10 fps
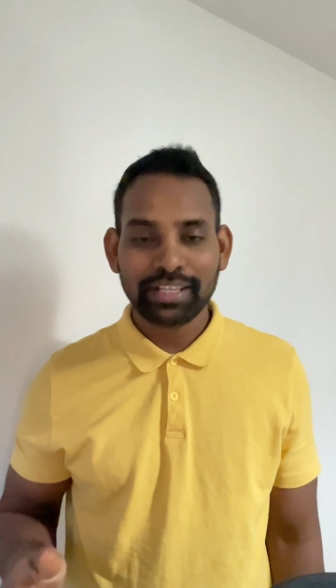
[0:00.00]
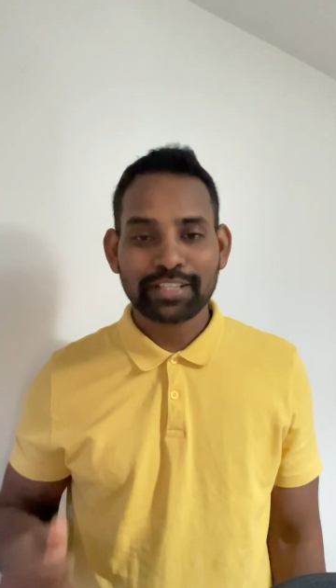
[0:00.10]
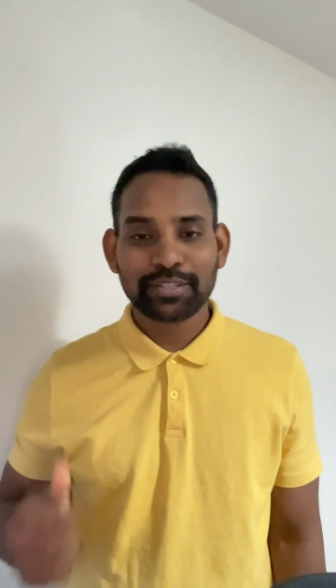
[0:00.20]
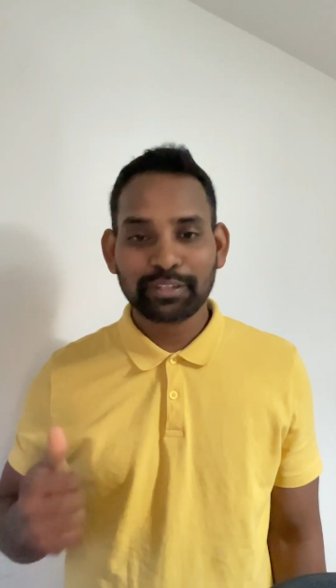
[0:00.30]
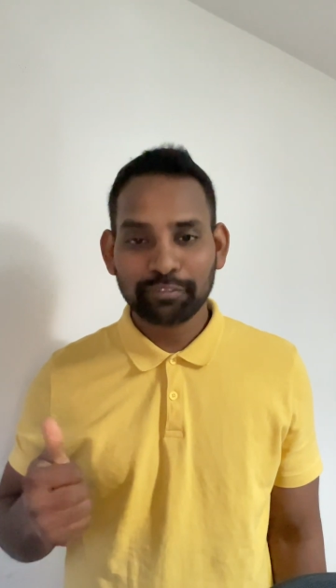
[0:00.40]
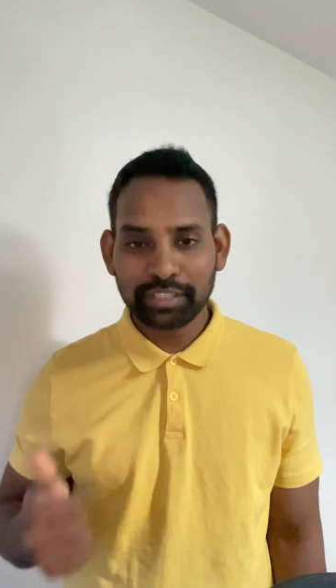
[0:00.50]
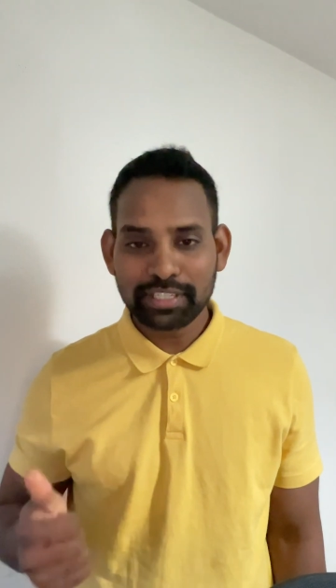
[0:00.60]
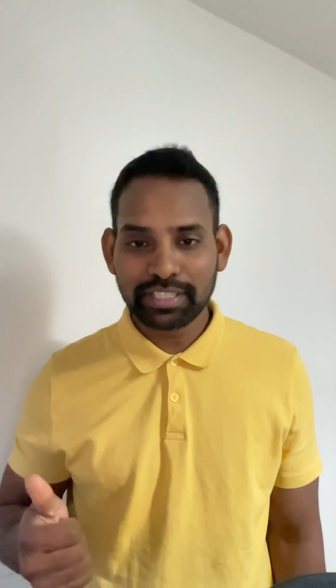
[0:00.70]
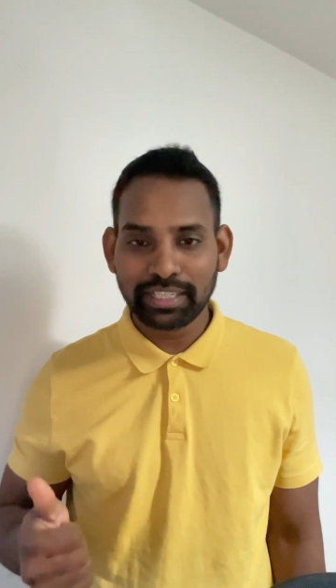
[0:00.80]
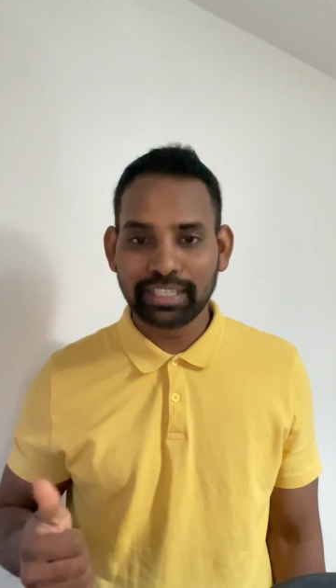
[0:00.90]
So the
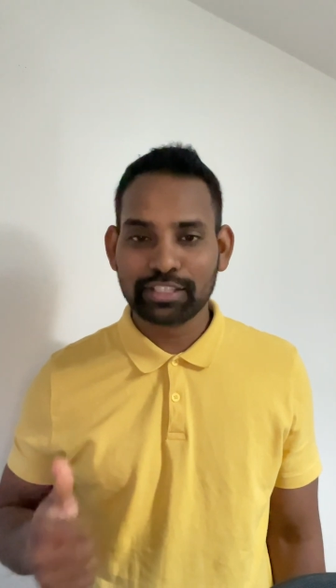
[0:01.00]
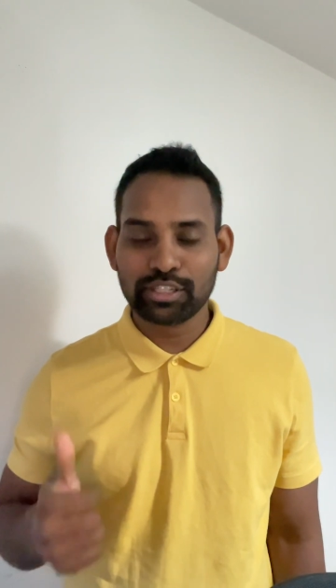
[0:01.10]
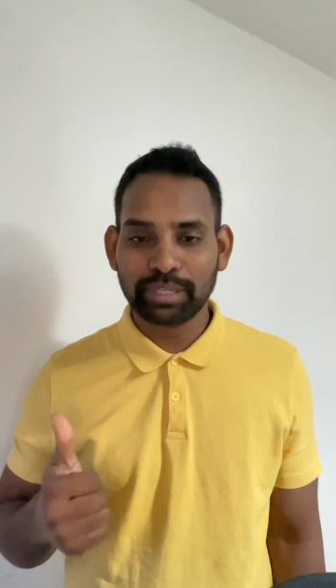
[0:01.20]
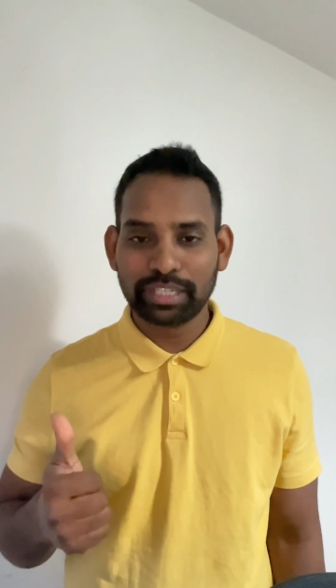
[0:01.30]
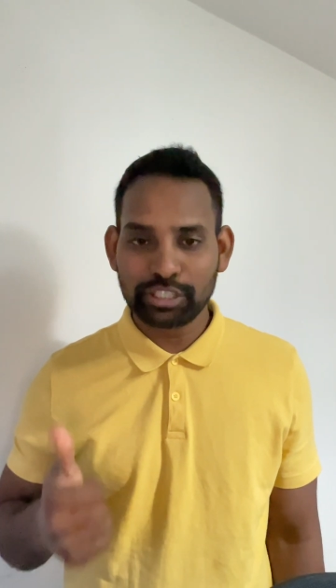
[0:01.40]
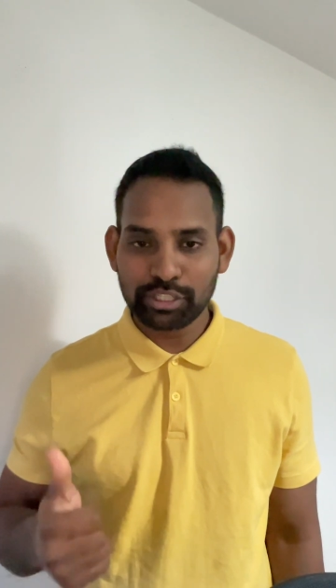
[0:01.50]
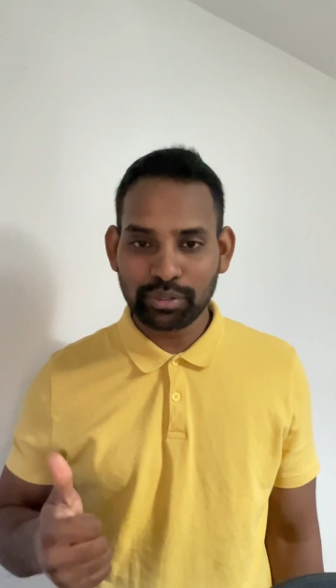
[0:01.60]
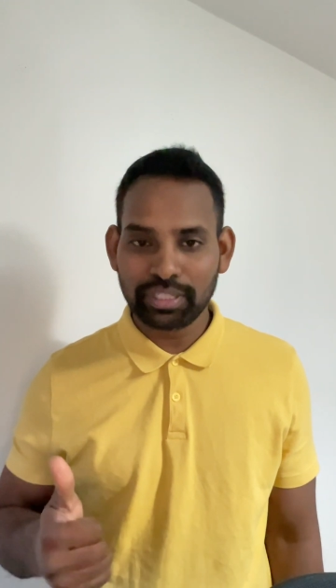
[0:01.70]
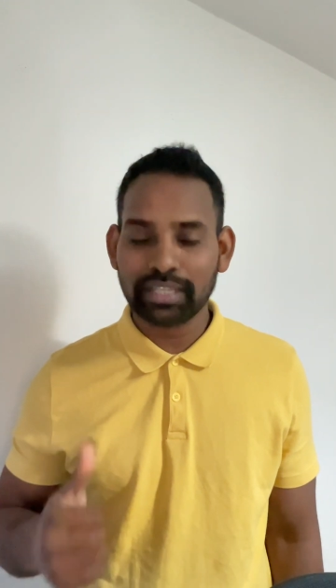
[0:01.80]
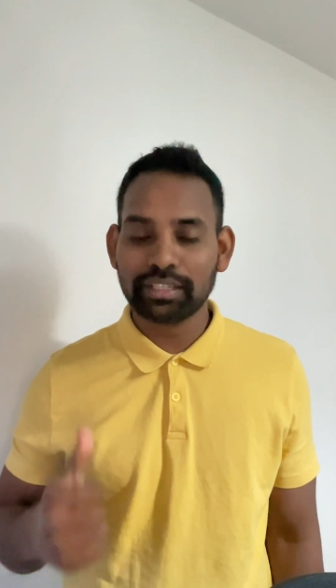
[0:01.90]
first thing is to ensure
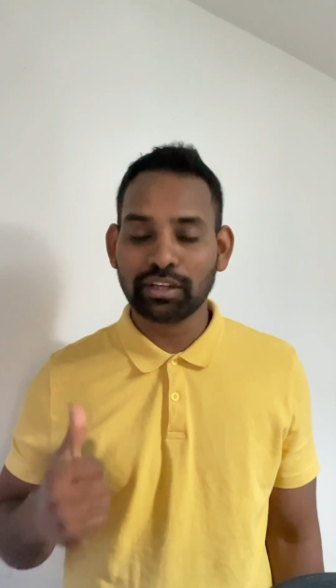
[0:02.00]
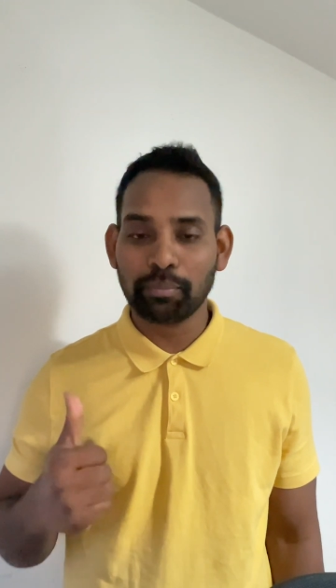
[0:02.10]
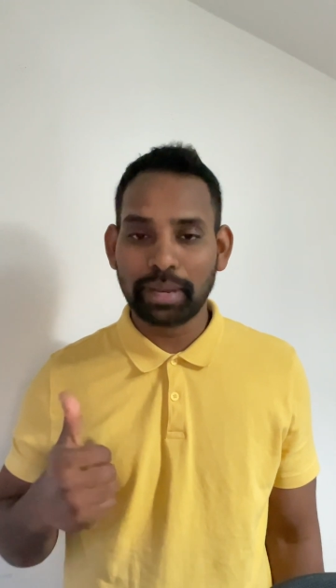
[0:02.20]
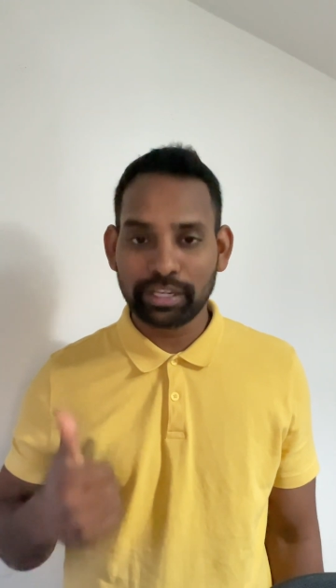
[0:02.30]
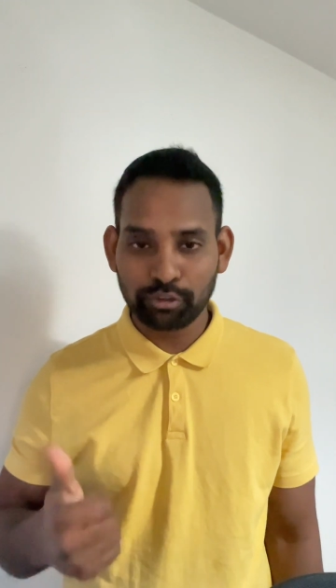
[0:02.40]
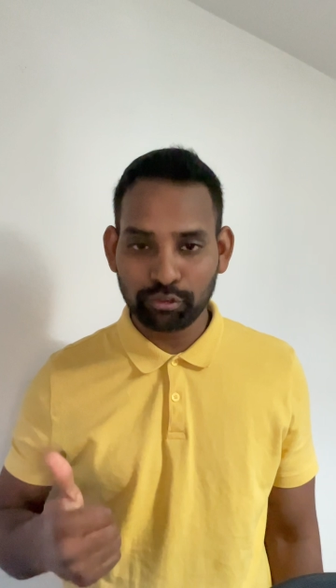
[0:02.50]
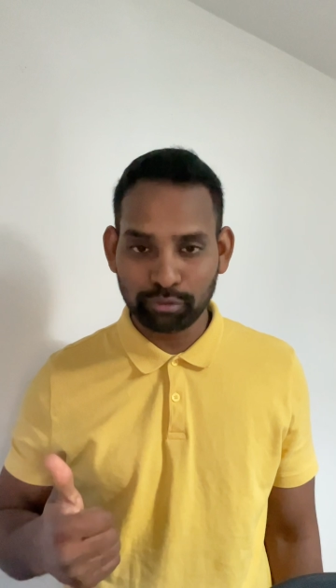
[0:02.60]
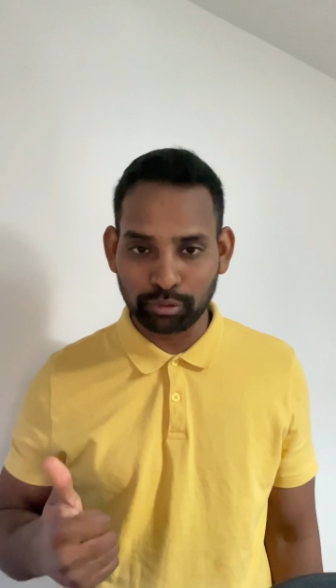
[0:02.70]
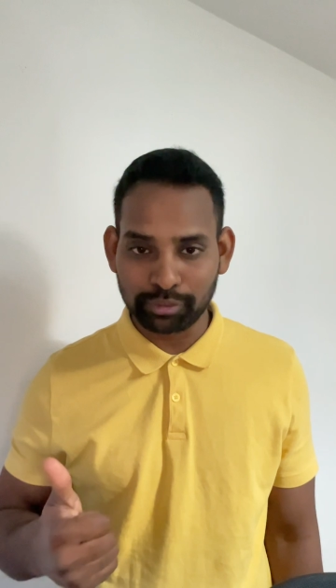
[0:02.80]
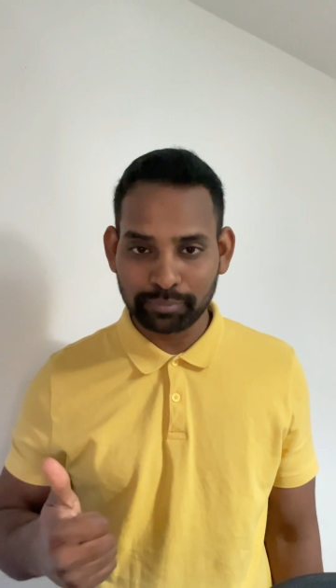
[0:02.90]
that your
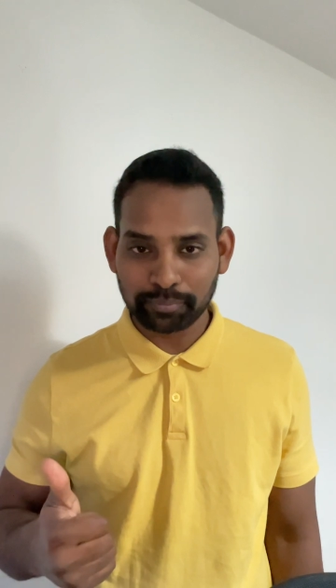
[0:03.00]
microphone